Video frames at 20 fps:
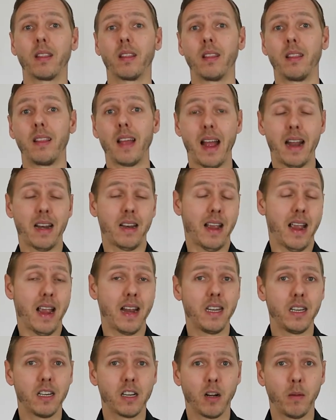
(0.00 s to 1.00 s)
that
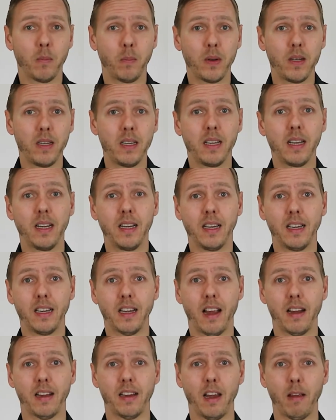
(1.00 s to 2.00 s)
any company
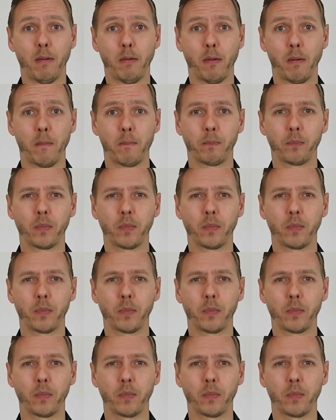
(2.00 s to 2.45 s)
can give.